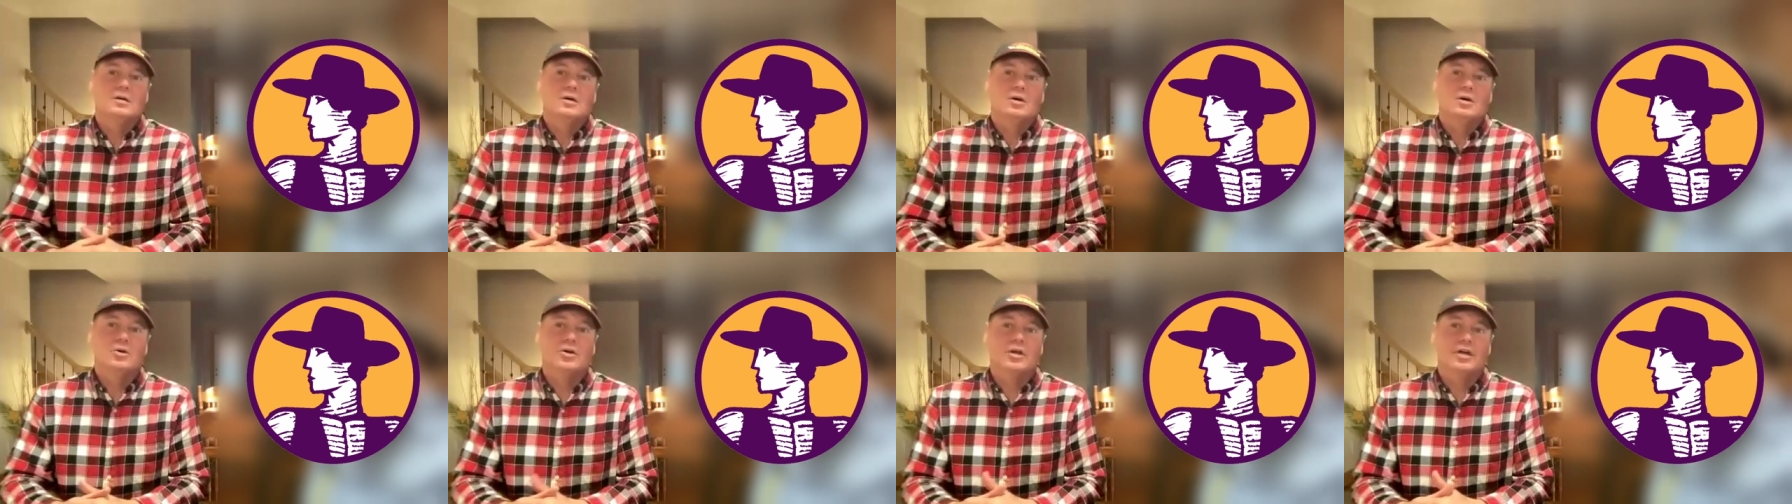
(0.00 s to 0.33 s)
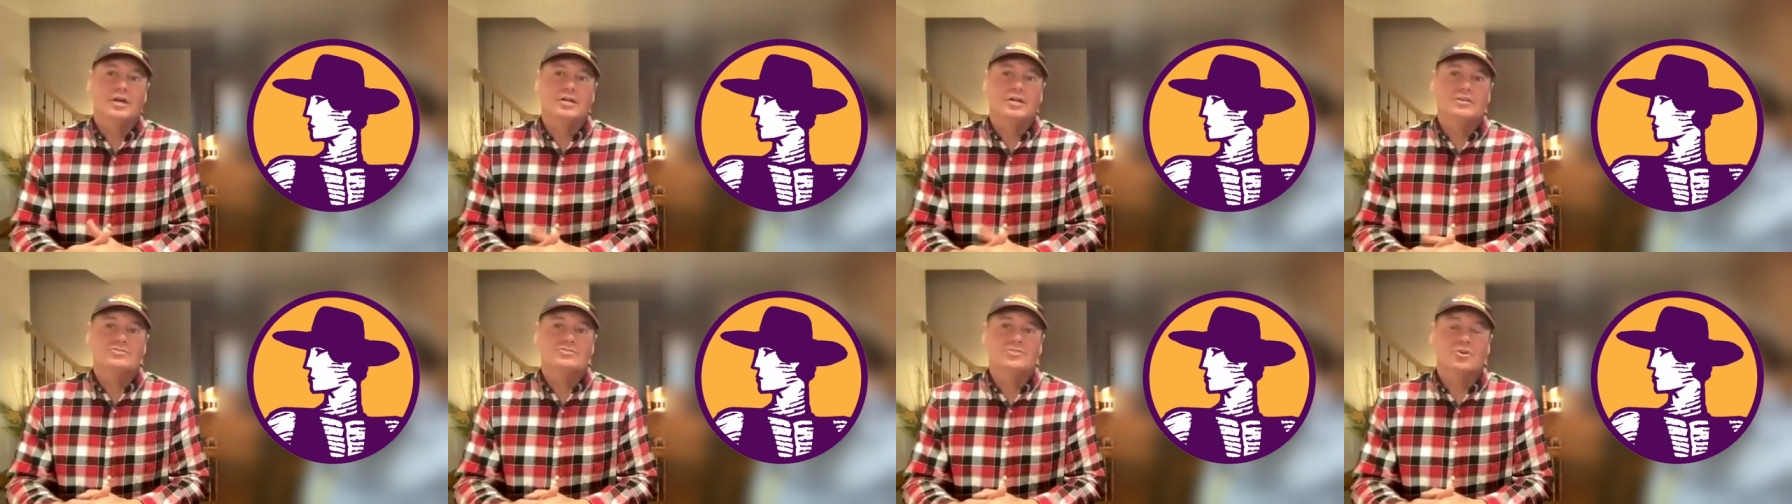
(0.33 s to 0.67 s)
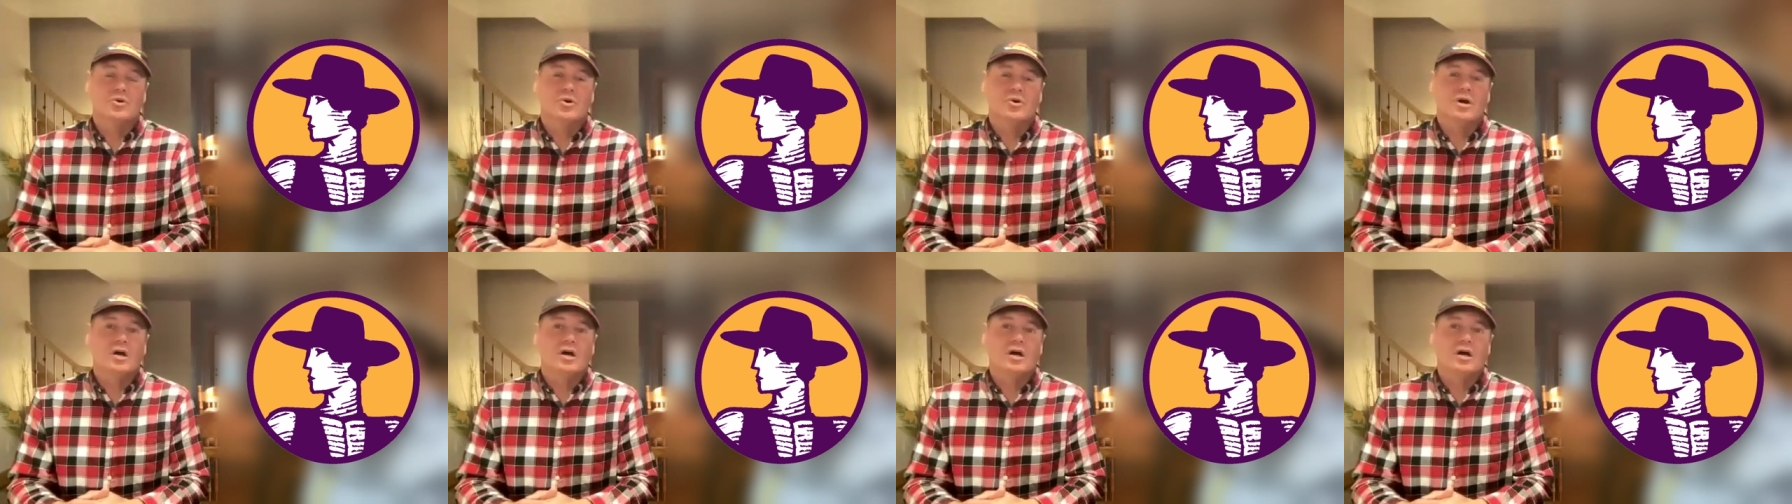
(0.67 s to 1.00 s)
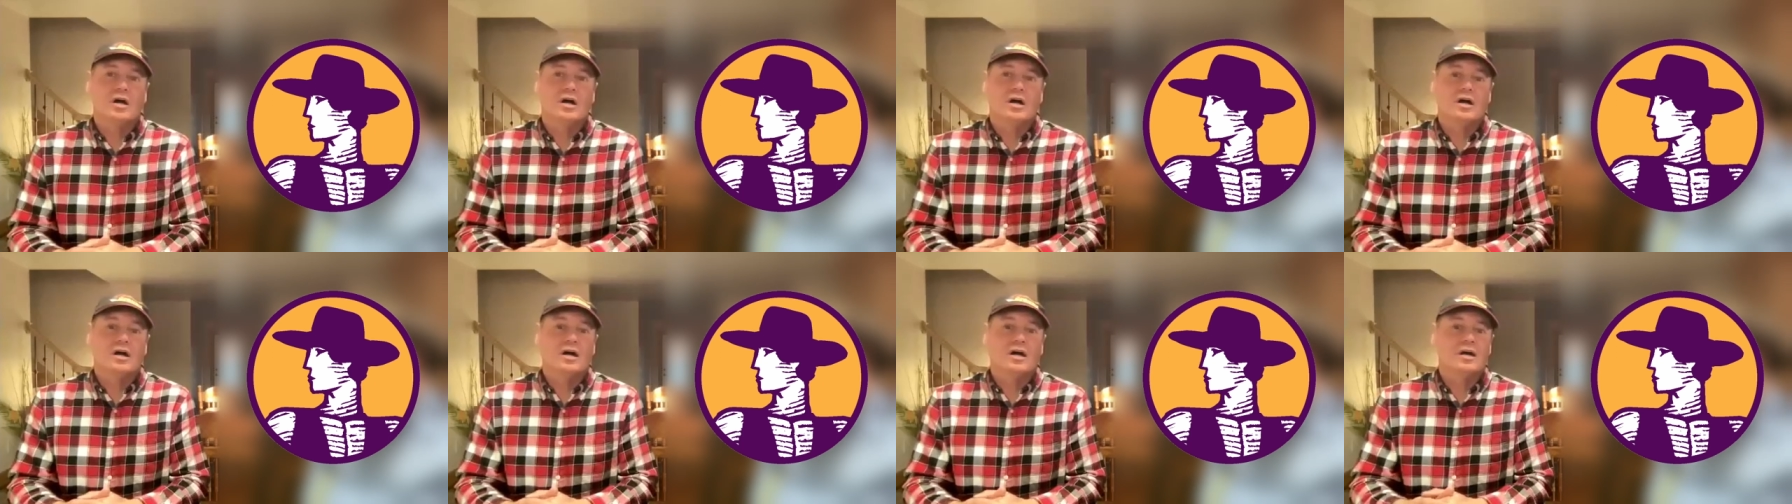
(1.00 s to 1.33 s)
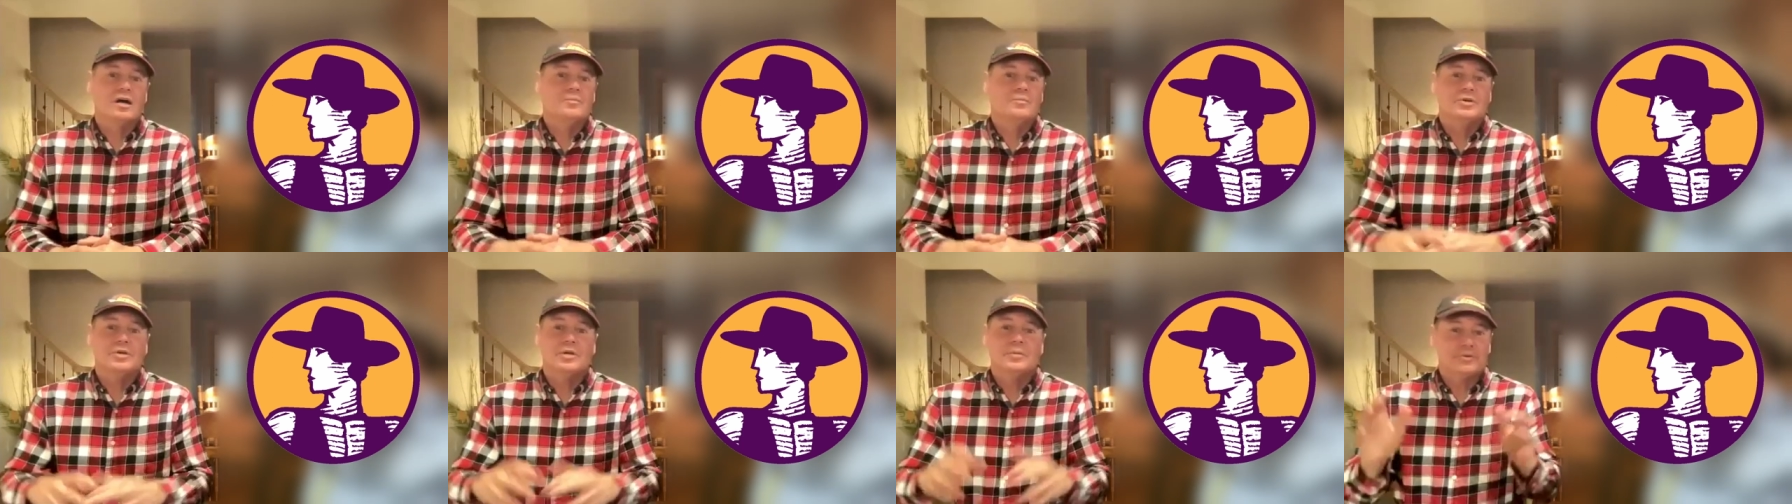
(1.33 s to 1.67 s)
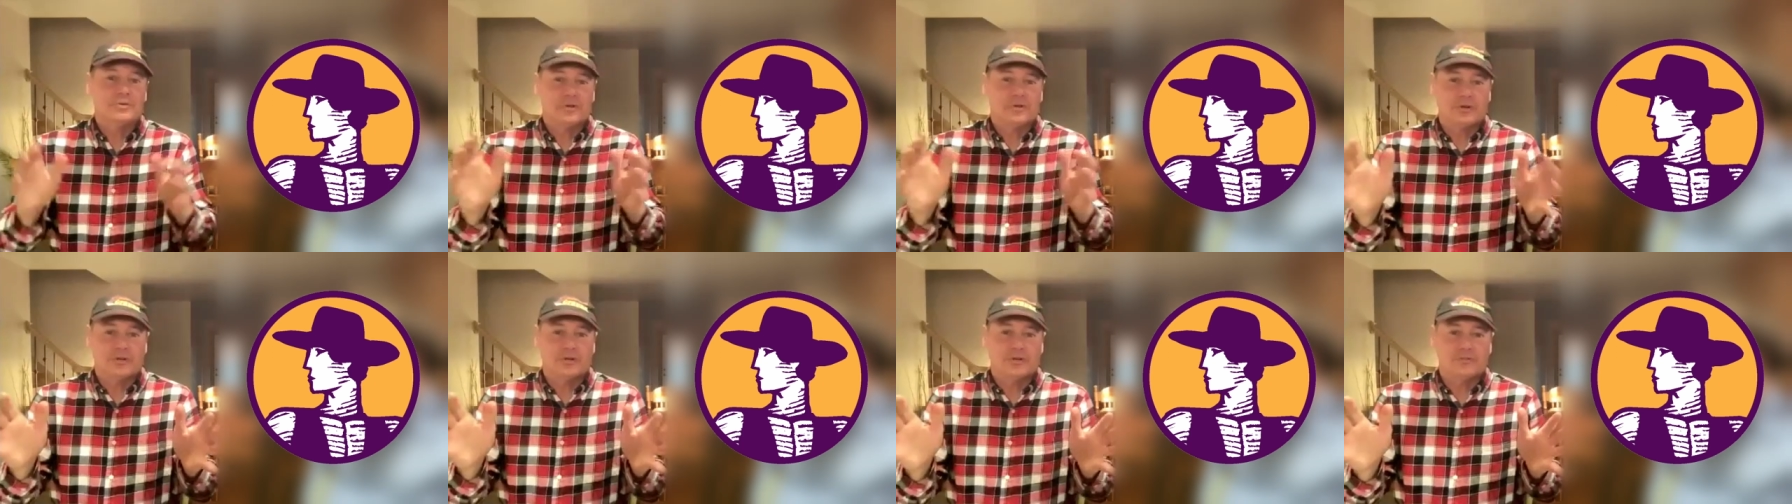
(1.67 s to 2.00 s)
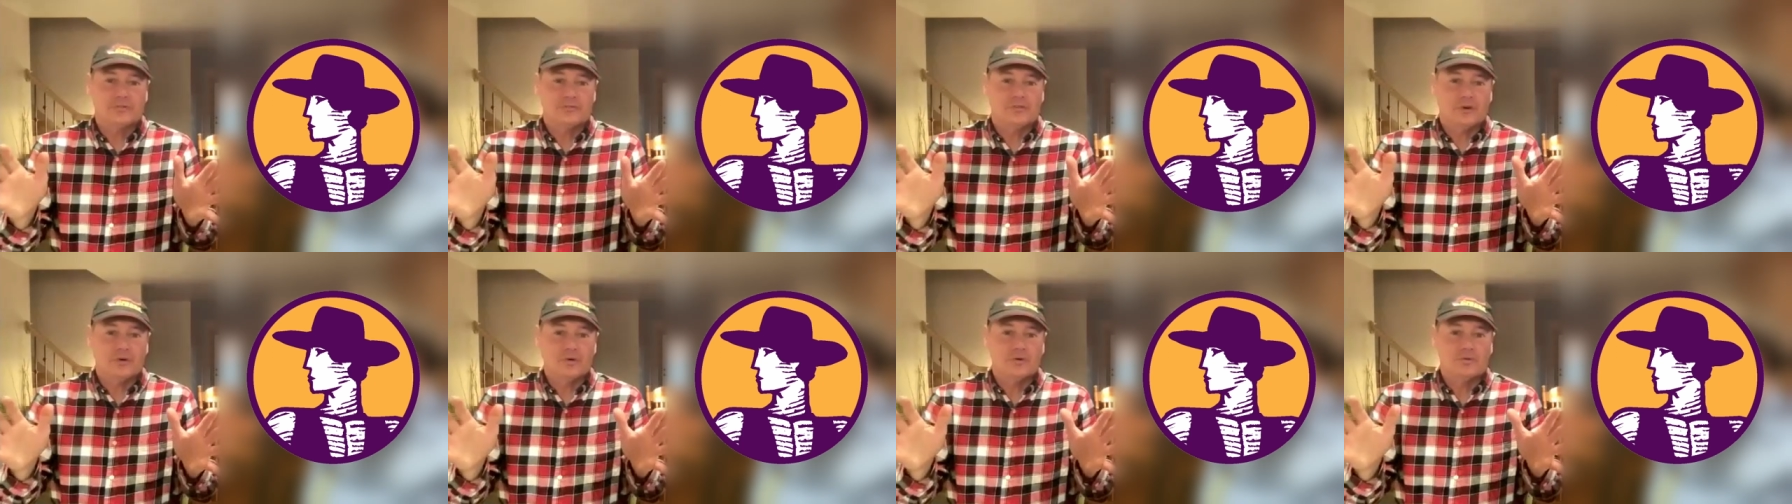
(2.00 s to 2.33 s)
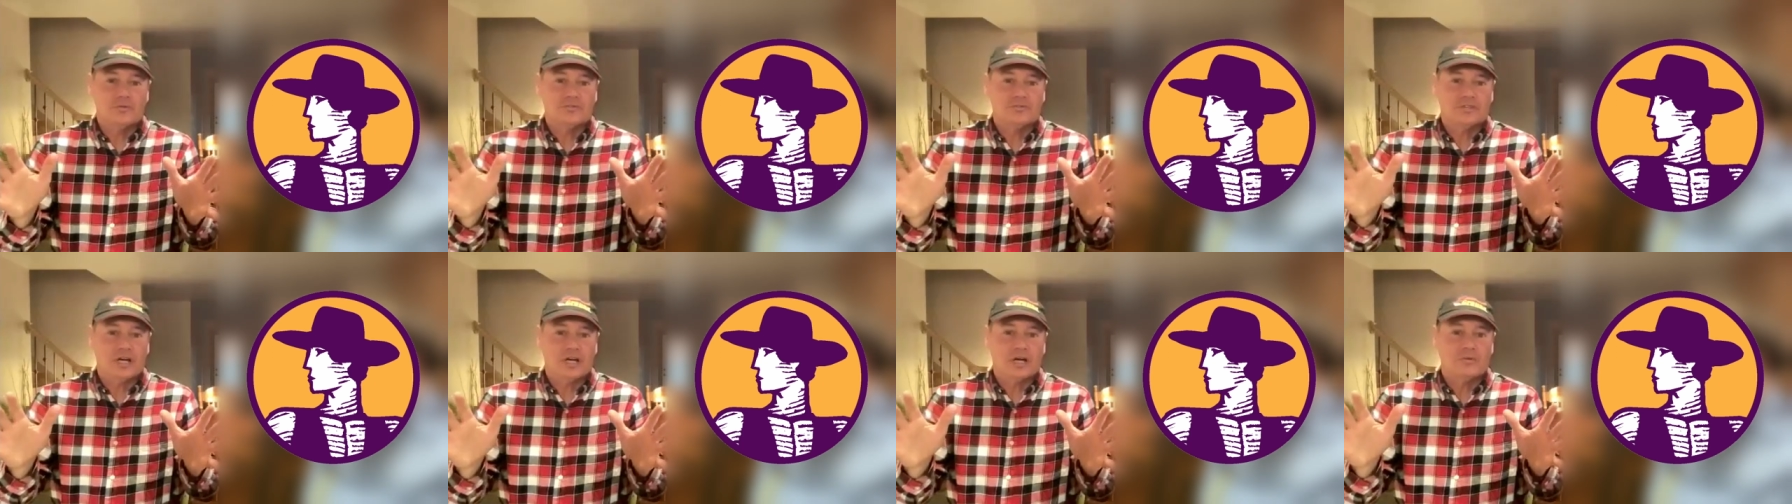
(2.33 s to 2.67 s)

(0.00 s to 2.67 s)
Okay. So I'm a hypocrite, folks.